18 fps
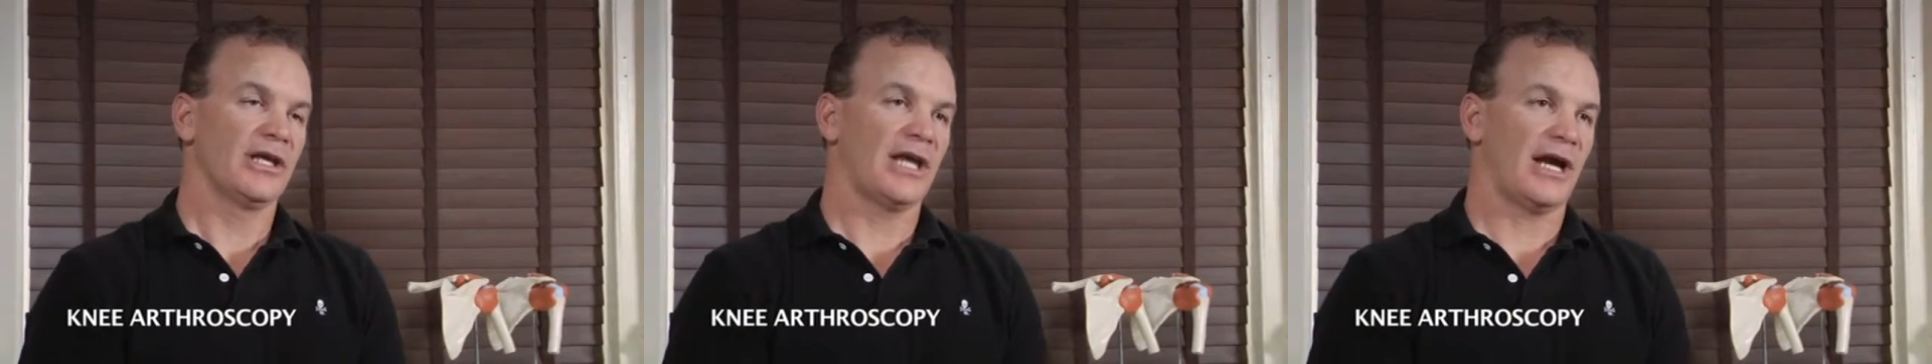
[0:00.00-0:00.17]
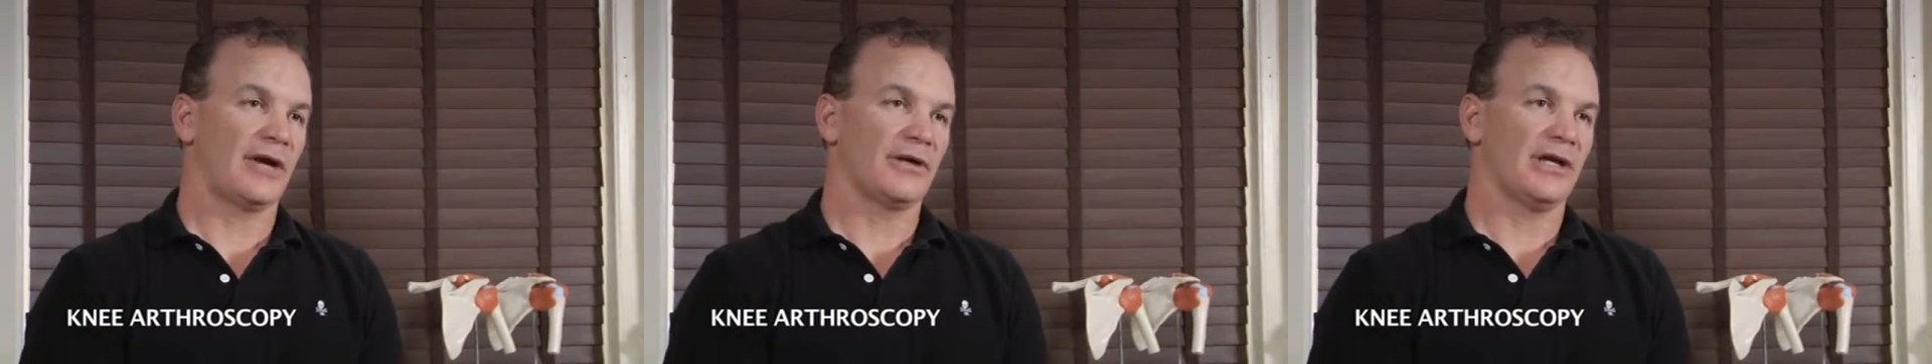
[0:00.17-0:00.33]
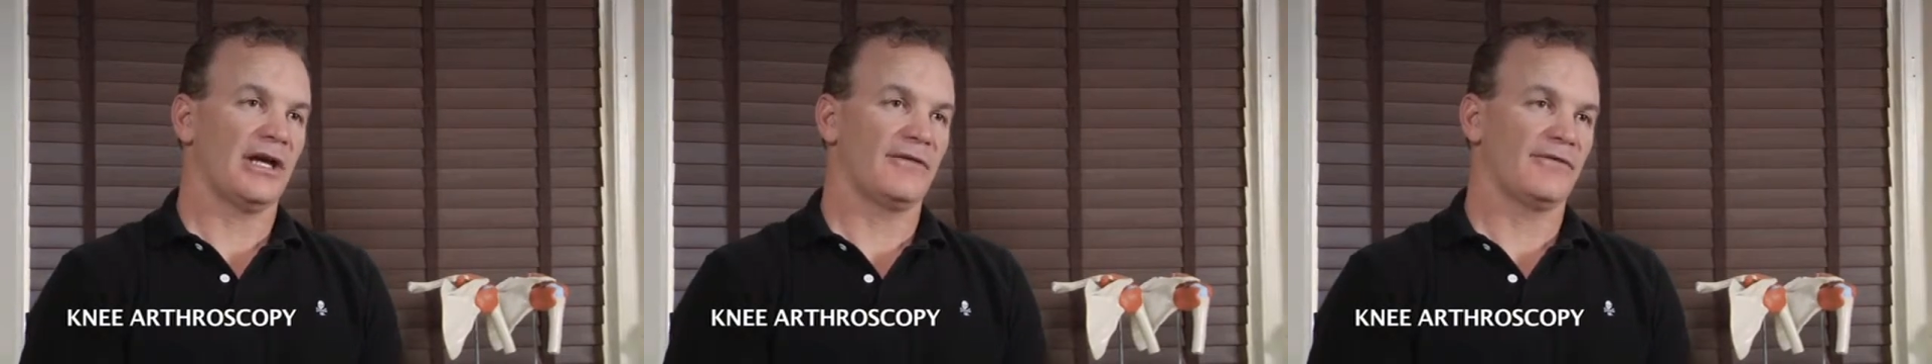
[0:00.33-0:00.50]

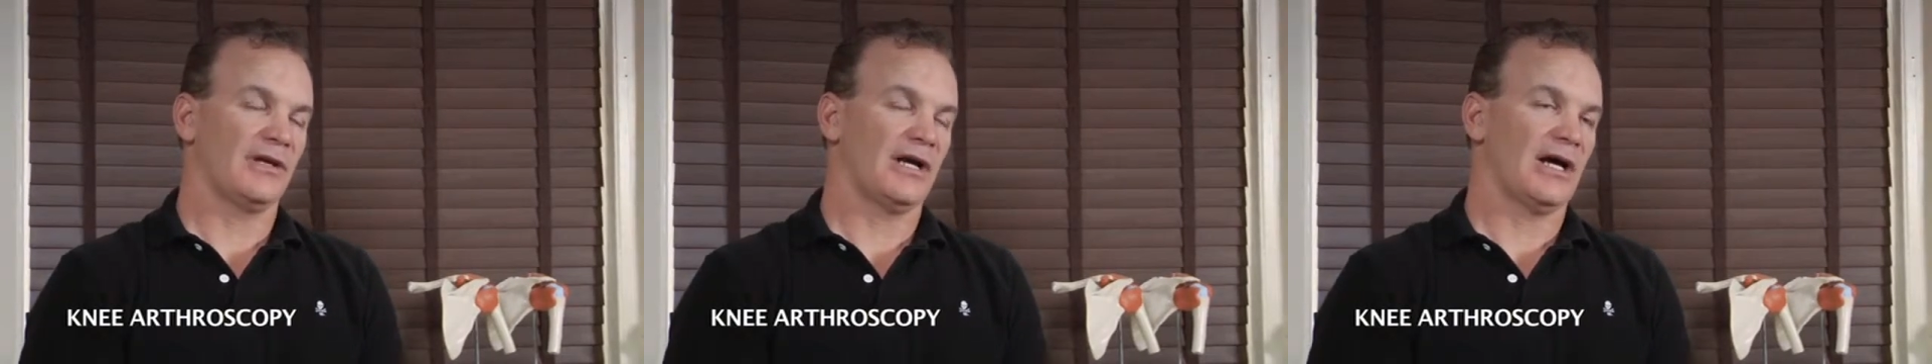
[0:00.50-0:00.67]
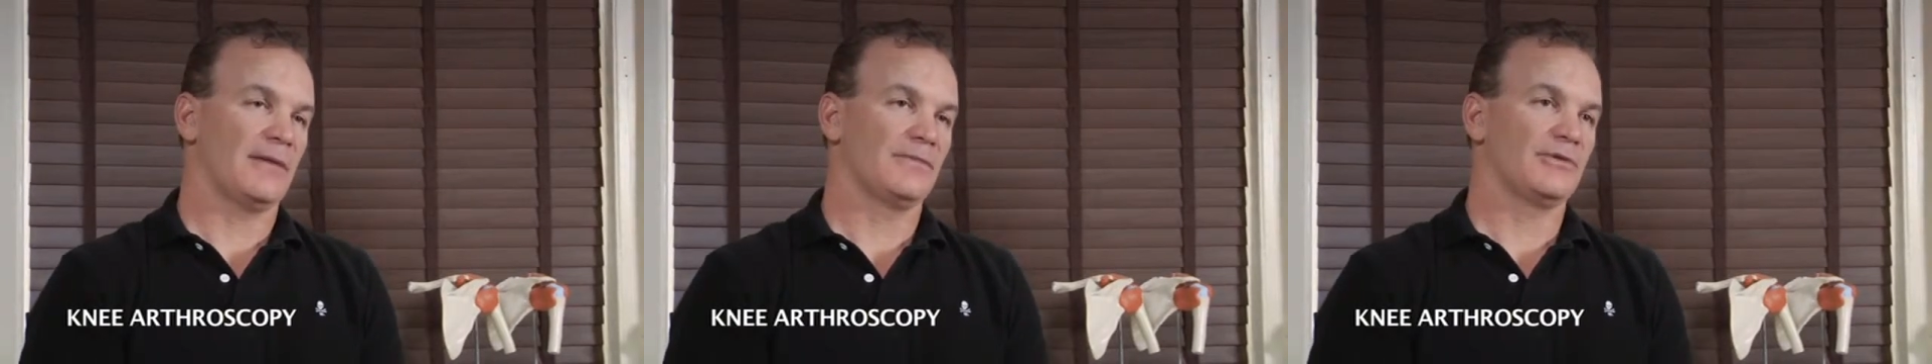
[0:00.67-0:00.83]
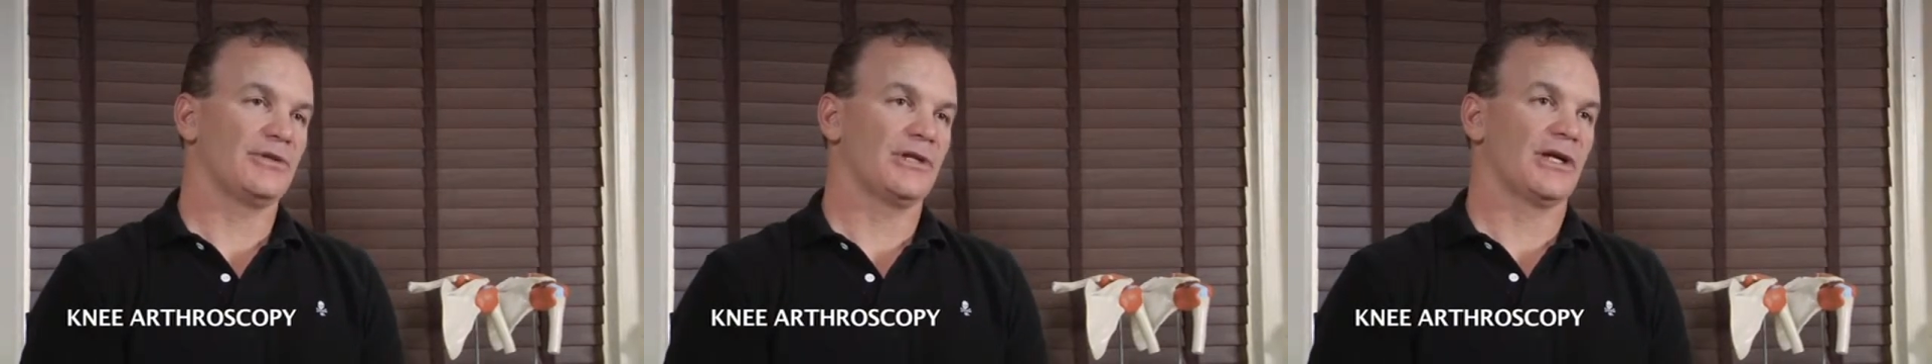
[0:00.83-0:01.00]
carry heavy
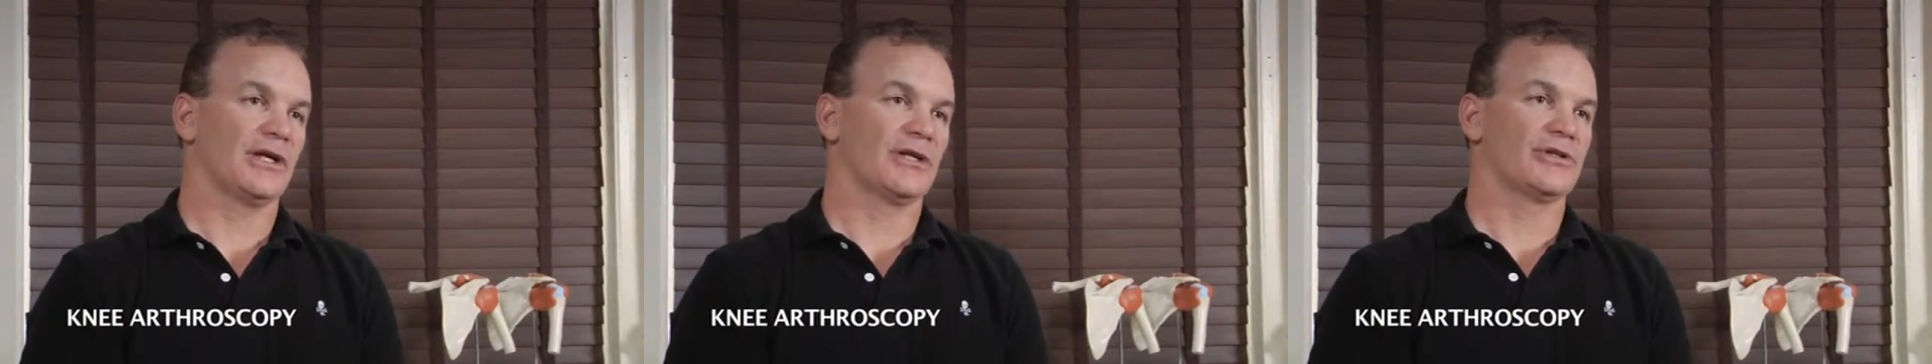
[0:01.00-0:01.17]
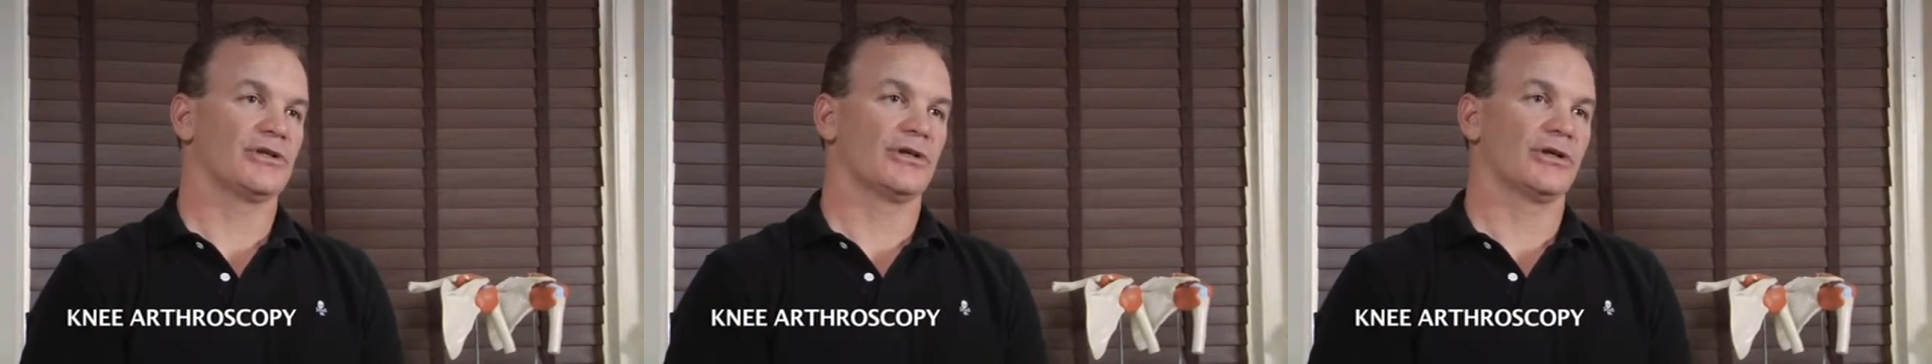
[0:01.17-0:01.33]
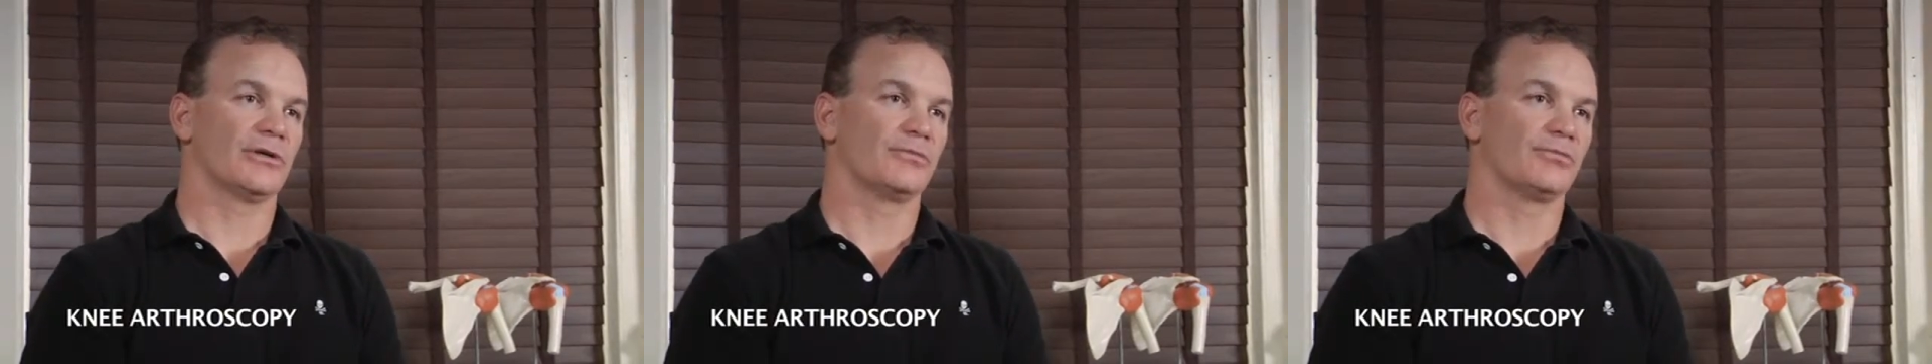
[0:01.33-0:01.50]

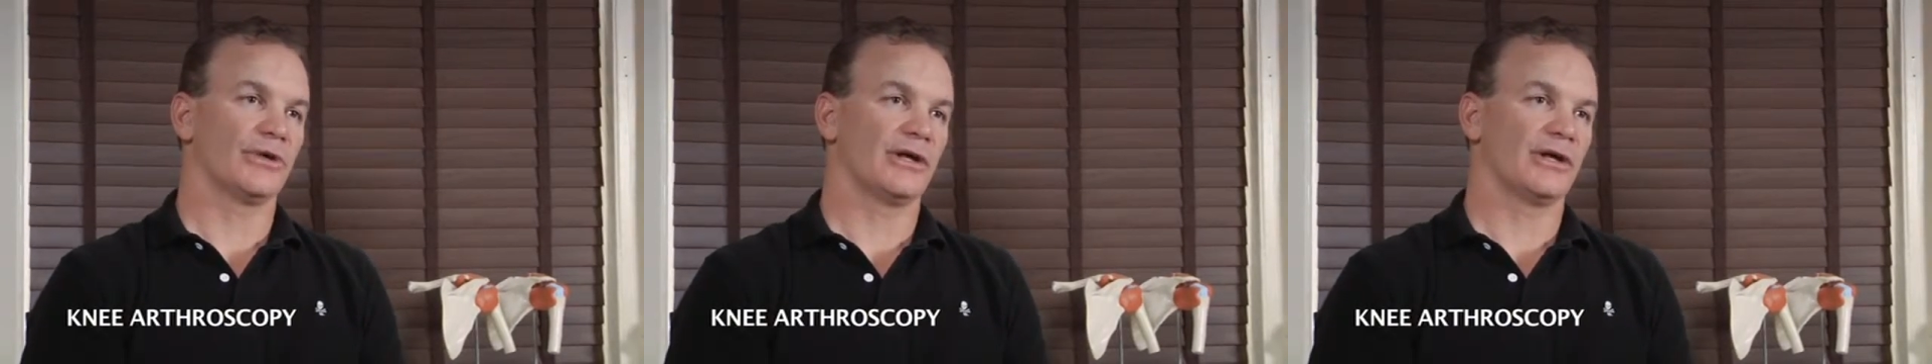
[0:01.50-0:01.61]
objects or